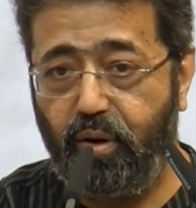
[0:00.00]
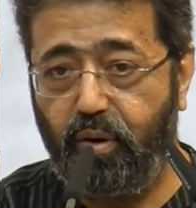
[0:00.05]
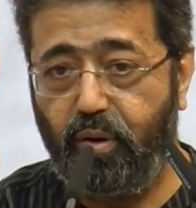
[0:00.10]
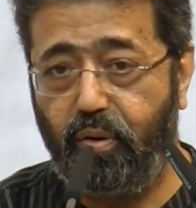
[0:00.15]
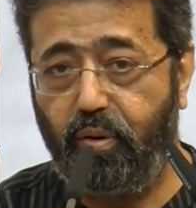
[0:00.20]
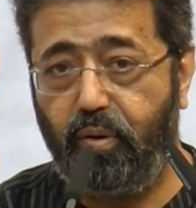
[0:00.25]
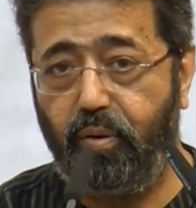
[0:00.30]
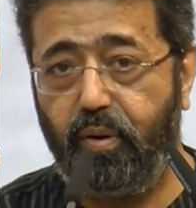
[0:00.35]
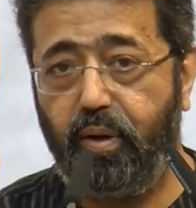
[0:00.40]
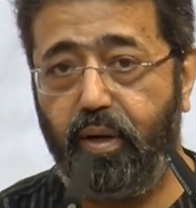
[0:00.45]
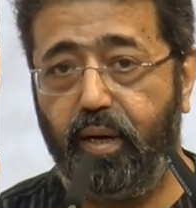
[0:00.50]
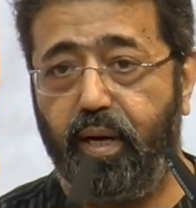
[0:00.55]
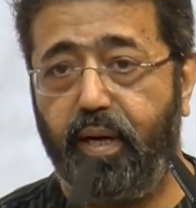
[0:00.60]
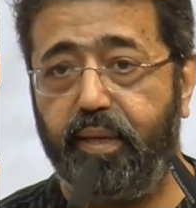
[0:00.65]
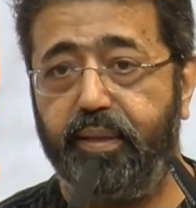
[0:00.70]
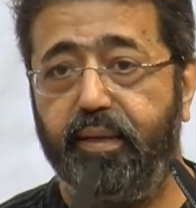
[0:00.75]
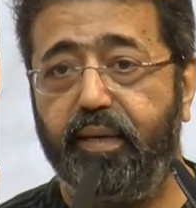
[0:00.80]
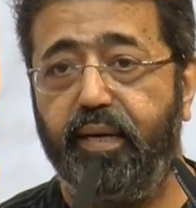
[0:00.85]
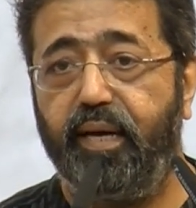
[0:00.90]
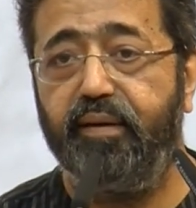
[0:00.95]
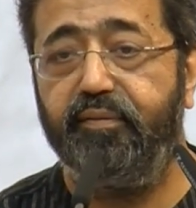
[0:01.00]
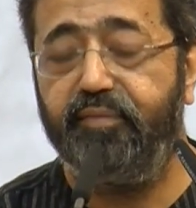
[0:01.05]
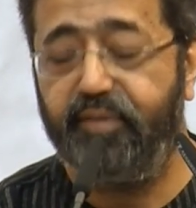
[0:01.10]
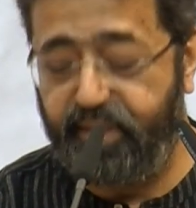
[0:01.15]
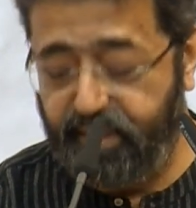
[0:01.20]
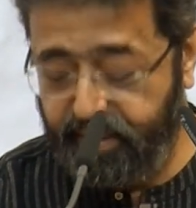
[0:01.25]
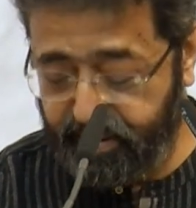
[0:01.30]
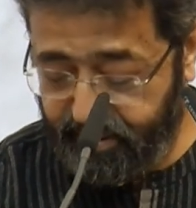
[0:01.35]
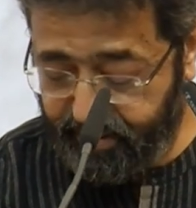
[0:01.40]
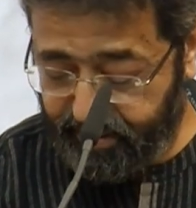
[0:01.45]
All other
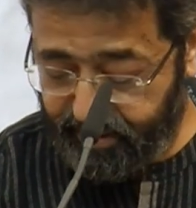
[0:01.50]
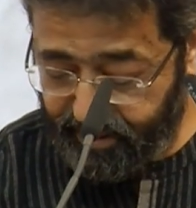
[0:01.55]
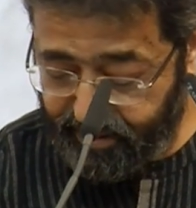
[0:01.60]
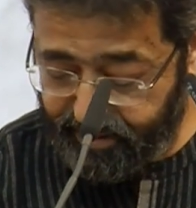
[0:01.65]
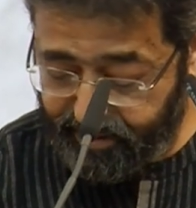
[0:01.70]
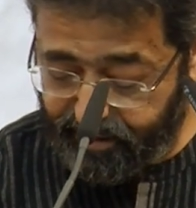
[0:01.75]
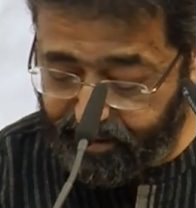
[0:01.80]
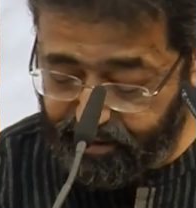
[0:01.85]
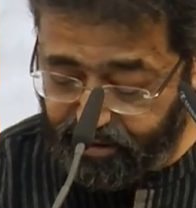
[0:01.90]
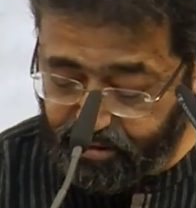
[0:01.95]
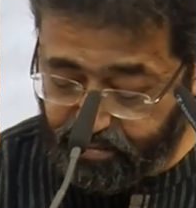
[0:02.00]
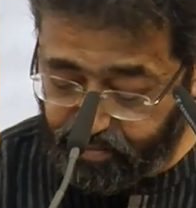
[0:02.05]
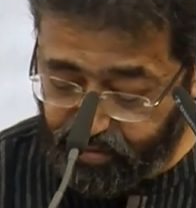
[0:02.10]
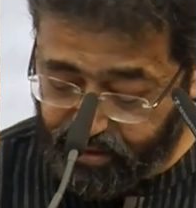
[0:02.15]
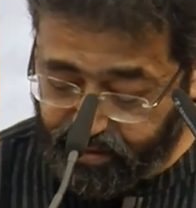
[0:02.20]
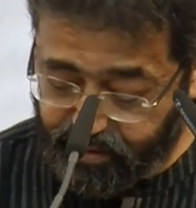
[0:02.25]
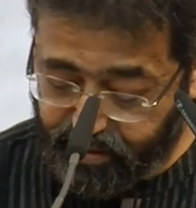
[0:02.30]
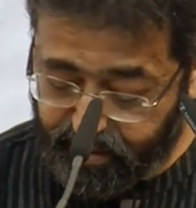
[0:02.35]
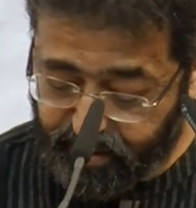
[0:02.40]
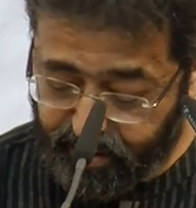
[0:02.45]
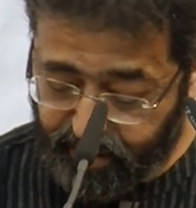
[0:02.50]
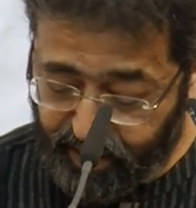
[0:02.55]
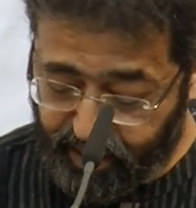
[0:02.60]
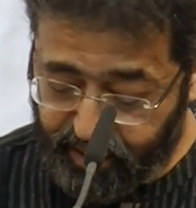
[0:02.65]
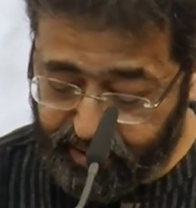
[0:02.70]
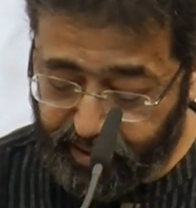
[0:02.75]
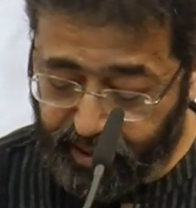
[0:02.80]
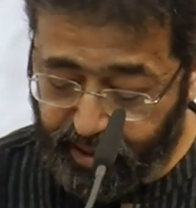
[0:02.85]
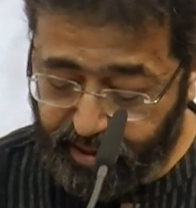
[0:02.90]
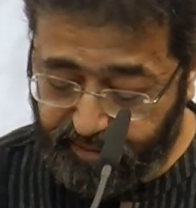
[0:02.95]
evidence is dismissed
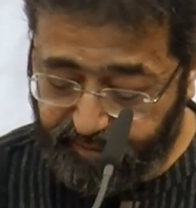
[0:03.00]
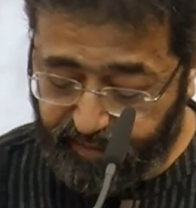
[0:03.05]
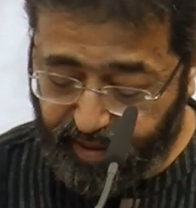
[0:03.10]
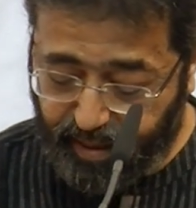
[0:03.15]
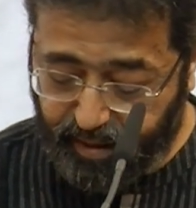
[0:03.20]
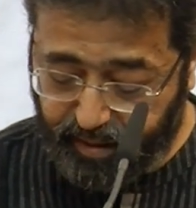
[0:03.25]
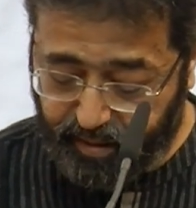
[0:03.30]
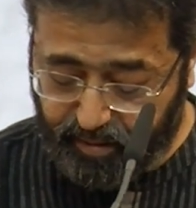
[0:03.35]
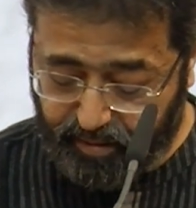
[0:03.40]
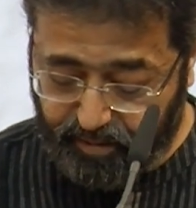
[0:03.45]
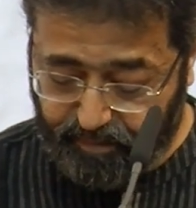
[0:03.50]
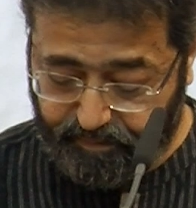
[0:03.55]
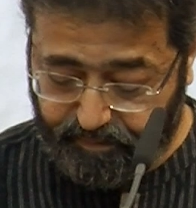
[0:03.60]
as invalid.